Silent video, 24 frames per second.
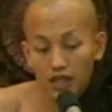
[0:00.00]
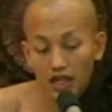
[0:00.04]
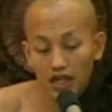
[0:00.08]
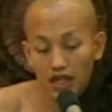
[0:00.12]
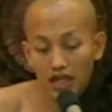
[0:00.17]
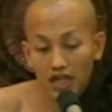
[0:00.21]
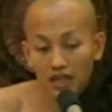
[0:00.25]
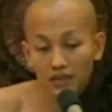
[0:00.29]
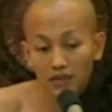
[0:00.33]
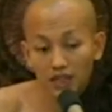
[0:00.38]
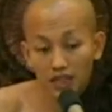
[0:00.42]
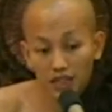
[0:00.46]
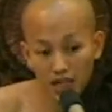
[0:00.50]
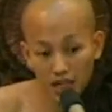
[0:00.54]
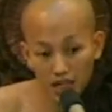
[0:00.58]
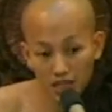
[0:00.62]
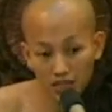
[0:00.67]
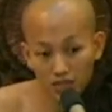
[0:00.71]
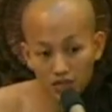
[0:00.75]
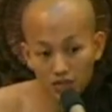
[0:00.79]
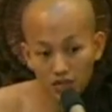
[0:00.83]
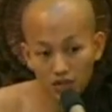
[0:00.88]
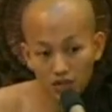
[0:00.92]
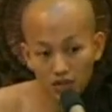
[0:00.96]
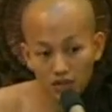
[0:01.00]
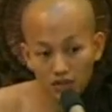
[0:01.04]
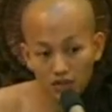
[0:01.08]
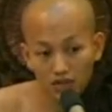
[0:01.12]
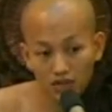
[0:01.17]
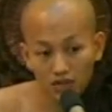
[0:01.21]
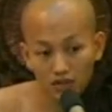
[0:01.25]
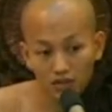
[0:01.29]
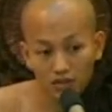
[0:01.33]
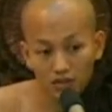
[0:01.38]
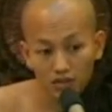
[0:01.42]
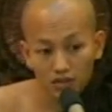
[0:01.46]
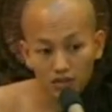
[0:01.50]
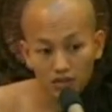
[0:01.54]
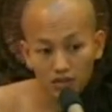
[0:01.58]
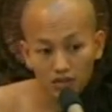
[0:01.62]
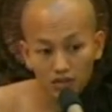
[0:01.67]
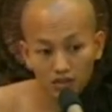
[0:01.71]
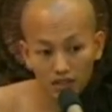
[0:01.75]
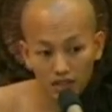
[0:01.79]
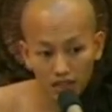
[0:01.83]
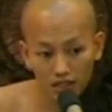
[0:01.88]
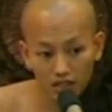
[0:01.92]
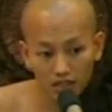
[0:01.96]
11 kinds of
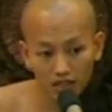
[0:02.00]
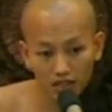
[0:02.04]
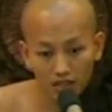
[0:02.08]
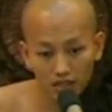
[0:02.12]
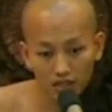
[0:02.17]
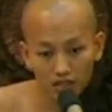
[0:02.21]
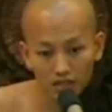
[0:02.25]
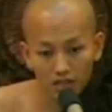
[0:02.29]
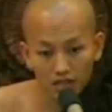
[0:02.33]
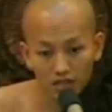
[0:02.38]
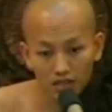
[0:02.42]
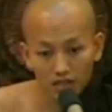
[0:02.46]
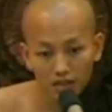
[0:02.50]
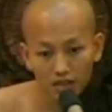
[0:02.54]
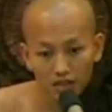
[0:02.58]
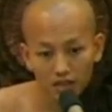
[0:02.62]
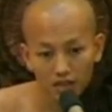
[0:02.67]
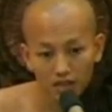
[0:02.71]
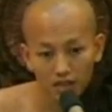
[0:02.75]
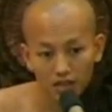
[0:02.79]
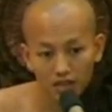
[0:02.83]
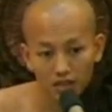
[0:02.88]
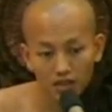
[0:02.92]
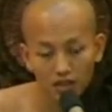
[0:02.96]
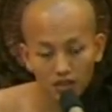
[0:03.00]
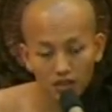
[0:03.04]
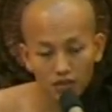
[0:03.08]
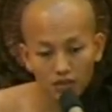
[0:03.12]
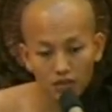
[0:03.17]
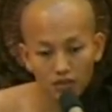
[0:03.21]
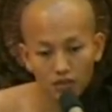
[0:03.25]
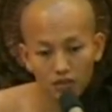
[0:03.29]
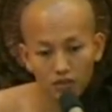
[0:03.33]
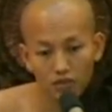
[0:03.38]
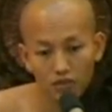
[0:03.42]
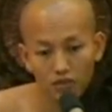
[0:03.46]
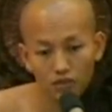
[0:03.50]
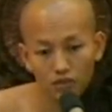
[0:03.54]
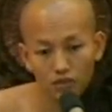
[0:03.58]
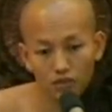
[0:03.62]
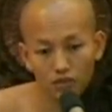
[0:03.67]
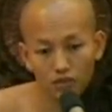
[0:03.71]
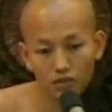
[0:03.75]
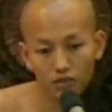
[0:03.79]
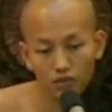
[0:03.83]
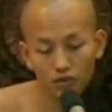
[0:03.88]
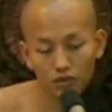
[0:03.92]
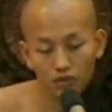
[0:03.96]
states. And
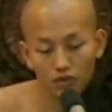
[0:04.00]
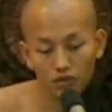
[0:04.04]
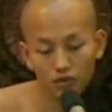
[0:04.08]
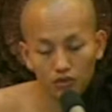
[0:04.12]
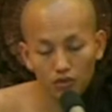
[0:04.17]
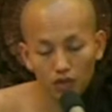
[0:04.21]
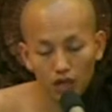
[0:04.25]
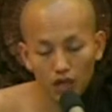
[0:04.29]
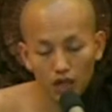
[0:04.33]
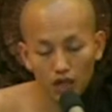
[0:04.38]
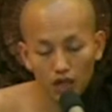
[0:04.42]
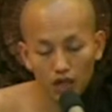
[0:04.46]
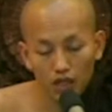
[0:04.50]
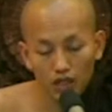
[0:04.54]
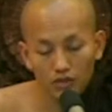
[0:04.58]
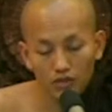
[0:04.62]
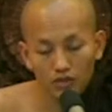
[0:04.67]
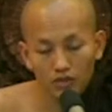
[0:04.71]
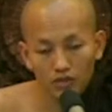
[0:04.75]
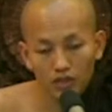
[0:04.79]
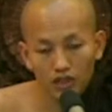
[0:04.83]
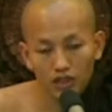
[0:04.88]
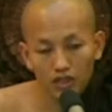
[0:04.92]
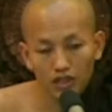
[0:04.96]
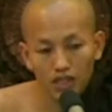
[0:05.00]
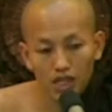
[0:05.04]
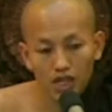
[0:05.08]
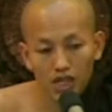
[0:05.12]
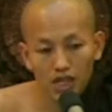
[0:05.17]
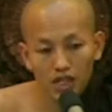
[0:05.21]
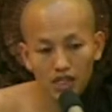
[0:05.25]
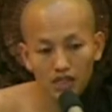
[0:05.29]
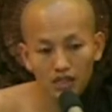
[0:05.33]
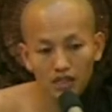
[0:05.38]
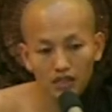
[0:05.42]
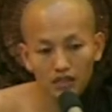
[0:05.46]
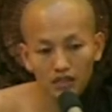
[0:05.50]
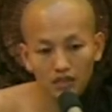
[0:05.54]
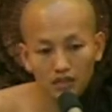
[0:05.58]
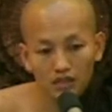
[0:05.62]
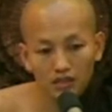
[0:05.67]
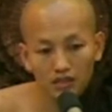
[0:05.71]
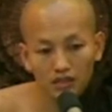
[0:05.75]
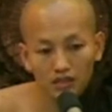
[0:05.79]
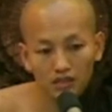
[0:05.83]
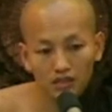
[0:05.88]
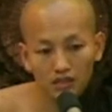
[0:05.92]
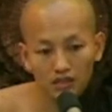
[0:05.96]
you try to discern
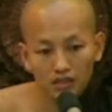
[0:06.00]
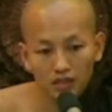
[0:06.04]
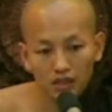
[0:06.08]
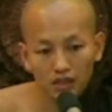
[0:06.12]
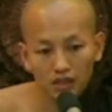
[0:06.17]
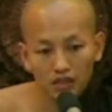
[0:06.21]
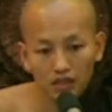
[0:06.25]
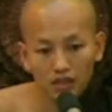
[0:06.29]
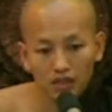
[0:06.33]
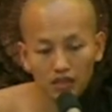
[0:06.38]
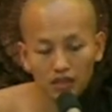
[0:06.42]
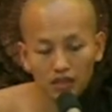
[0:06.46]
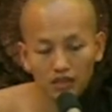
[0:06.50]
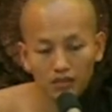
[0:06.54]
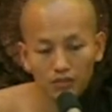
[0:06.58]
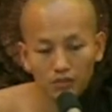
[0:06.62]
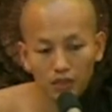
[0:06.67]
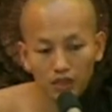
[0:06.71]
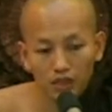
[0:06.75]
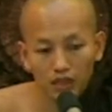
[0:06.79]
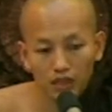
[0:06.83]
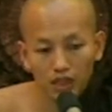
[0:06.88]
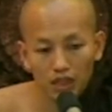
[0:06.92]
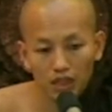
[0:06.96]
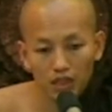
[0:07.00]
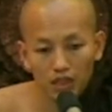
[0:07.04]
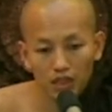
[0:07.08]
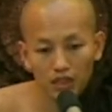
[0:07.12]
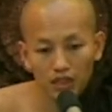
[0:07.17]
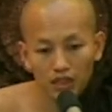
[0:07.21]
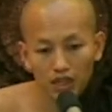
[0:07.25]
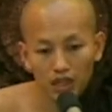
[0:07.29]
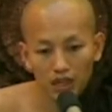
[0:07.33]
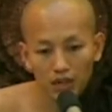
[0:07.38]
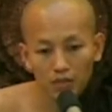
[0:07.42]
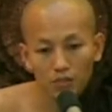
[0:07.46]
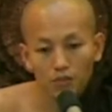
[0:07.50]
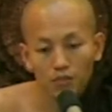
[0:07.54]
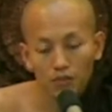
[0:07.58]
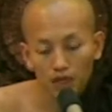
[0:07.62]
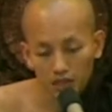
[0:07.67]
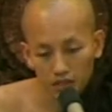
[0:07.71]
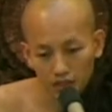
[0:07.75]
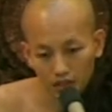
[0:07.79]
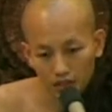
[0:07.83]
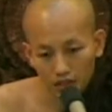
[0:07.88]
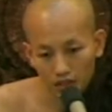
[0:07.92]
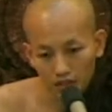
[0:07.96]
these mentality and
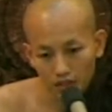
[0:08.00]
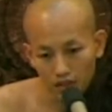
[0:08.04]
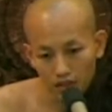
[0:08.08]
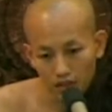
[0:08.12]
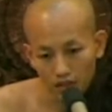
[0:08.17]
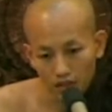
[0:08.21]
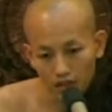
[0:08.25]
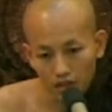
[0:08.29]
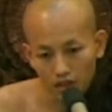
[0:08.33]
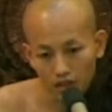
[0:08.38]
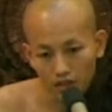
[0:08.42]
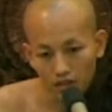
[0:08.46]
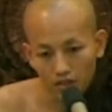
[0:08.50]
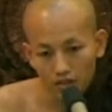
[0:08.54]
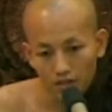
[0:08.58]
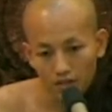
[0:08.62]
materiality.